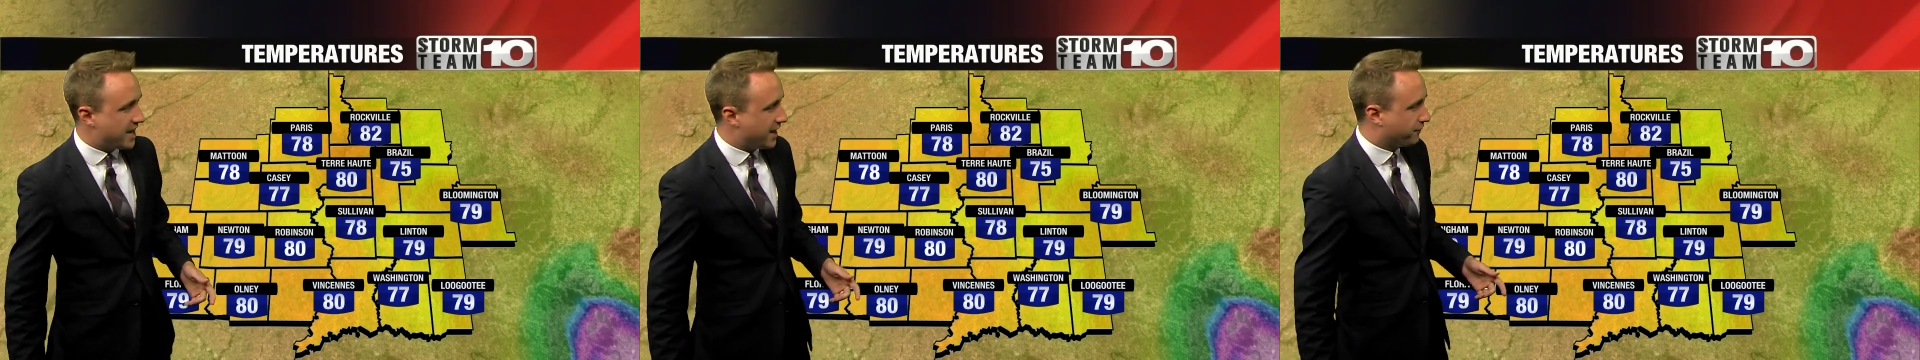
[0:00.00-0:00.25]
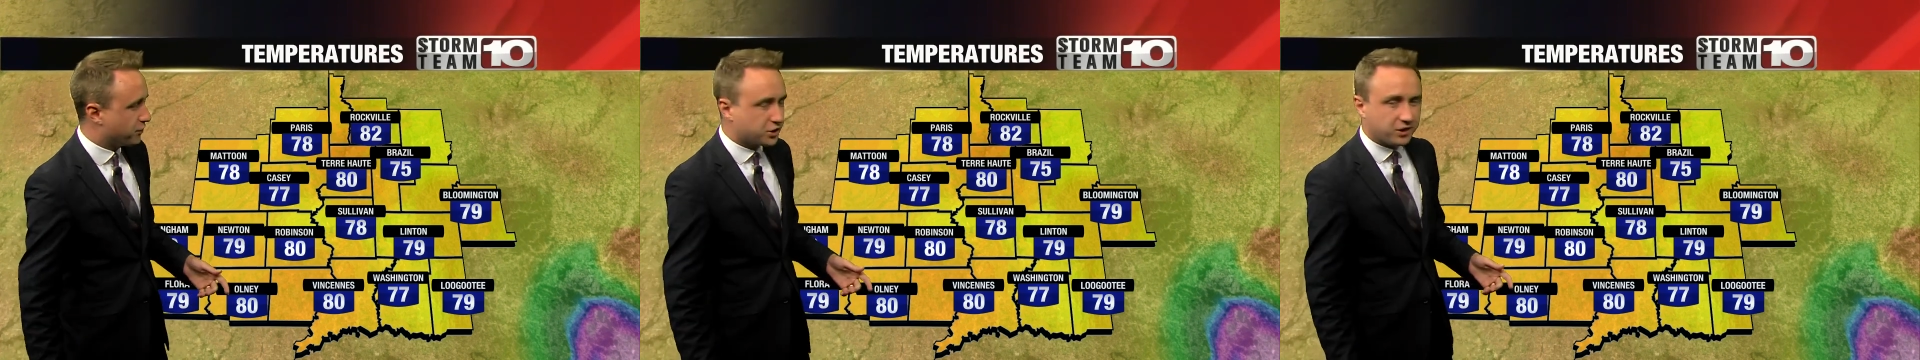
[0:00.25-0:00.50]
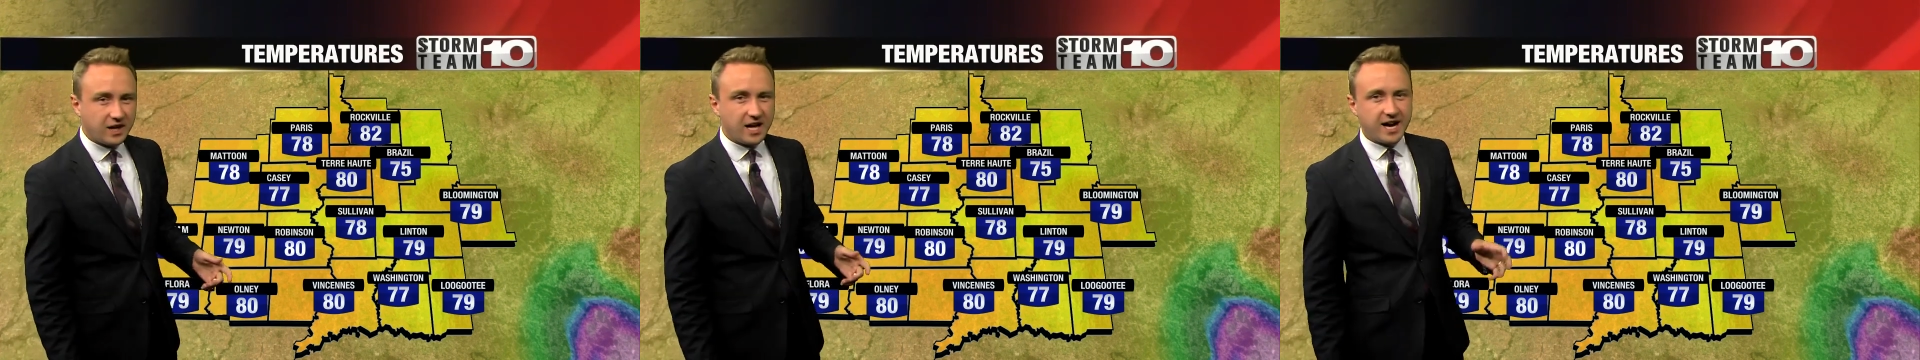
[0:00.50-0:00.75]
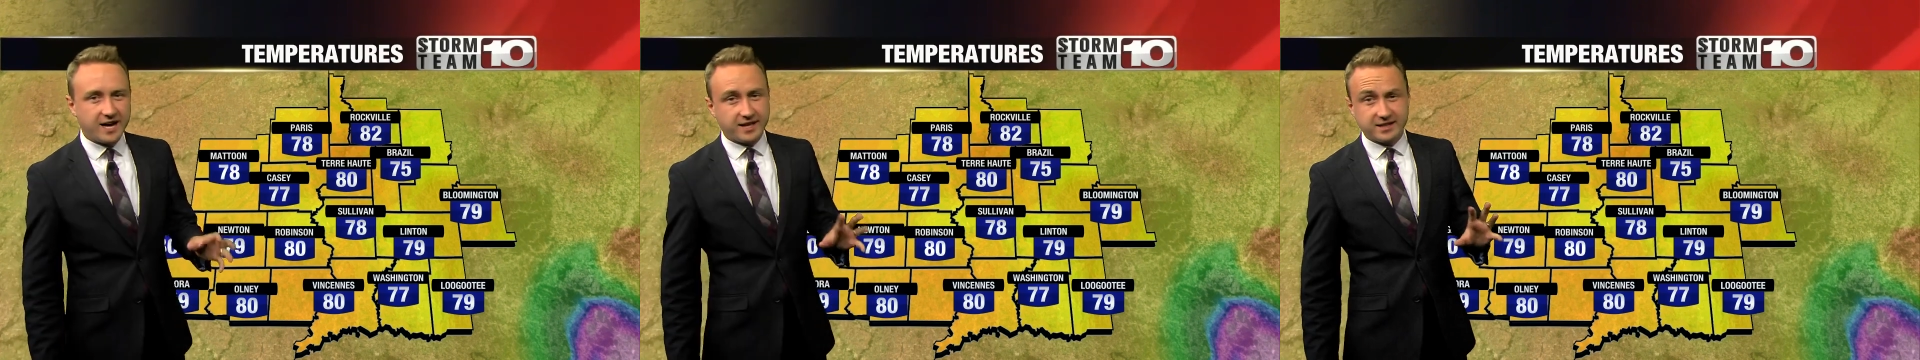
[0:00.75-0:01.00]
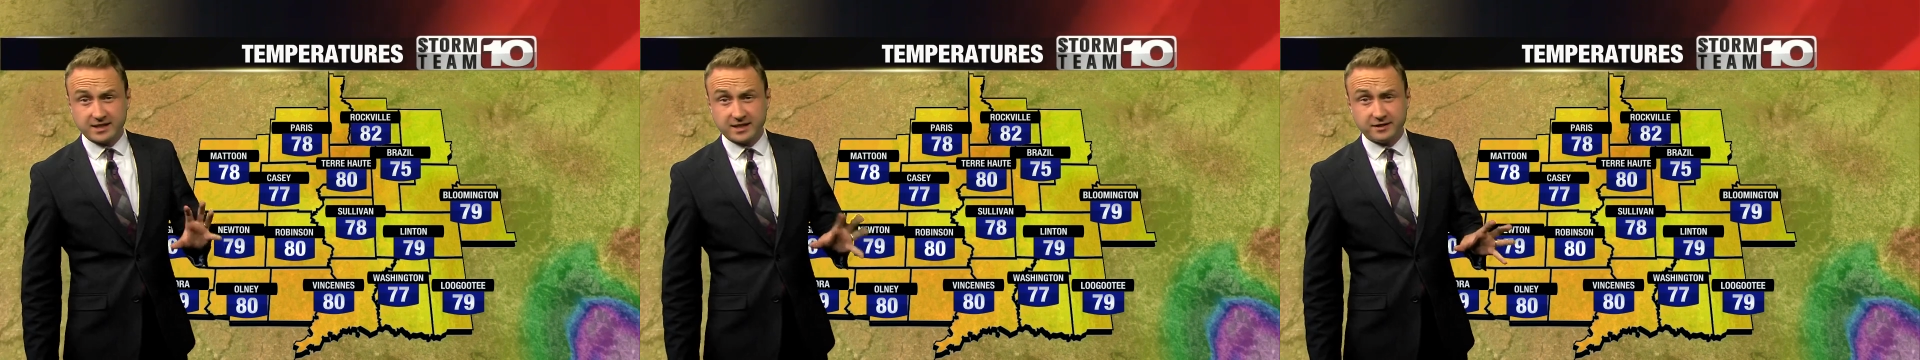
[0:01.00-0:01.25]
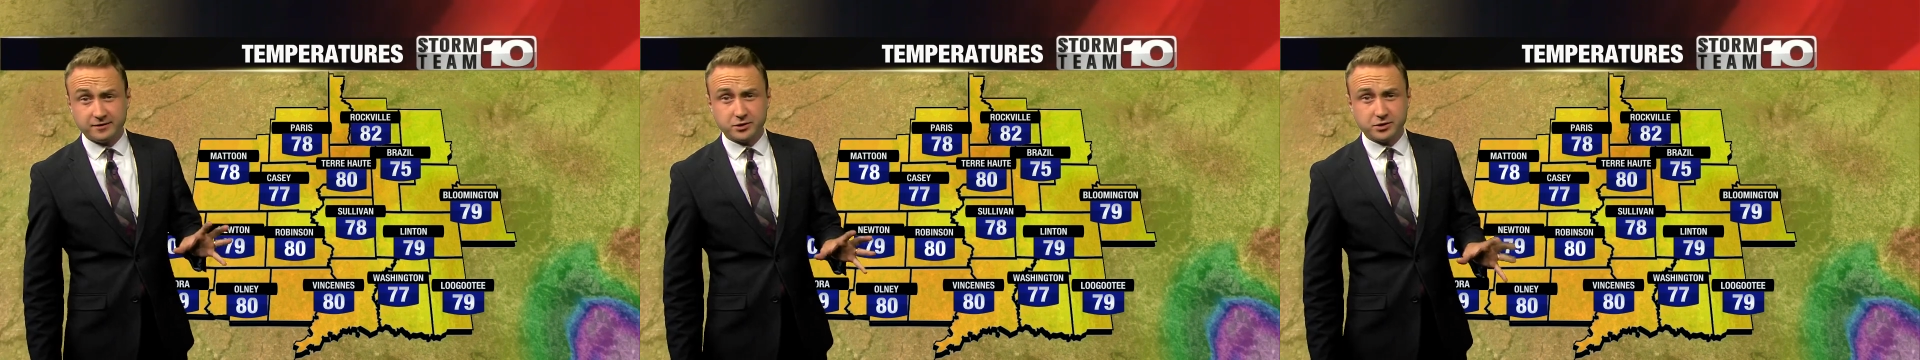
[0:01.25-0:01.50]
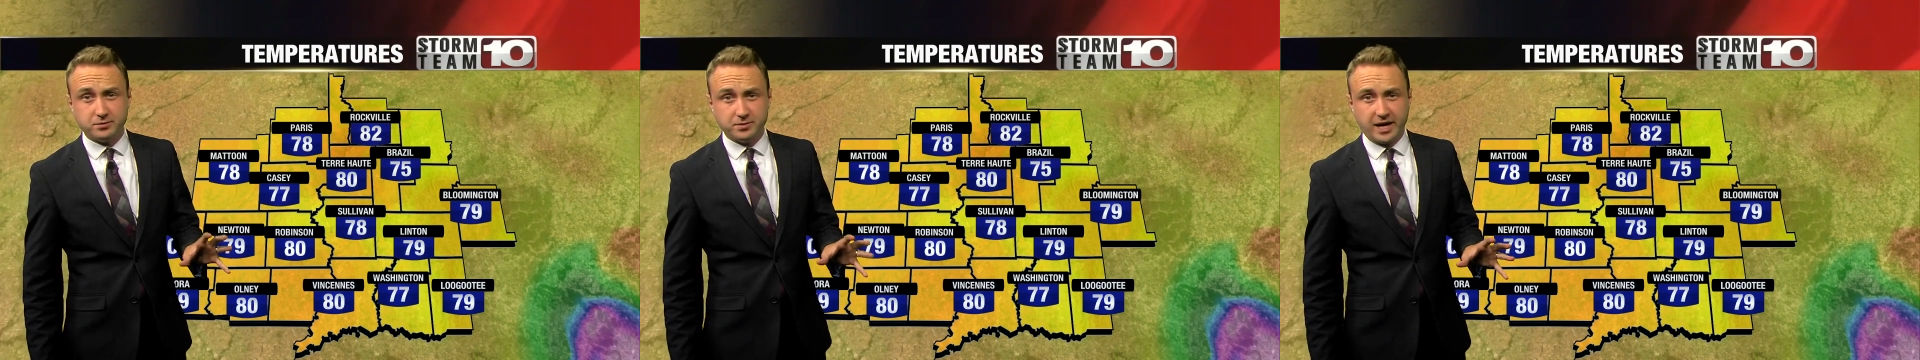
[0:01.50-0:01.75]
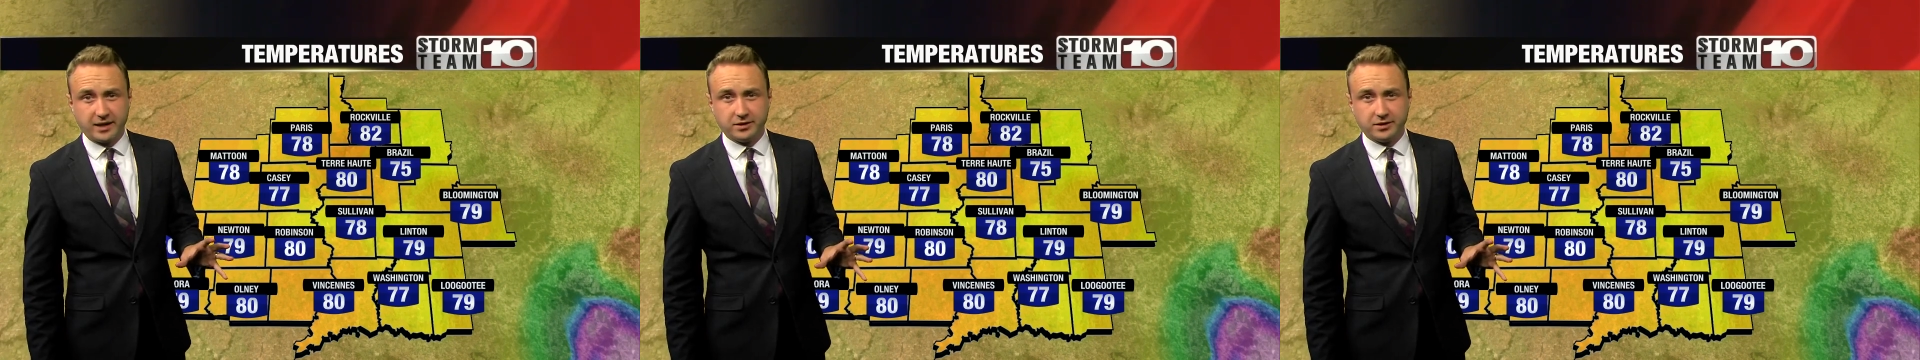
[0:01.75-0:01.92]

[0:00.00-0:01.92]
And for July, that's not going to feel too bad.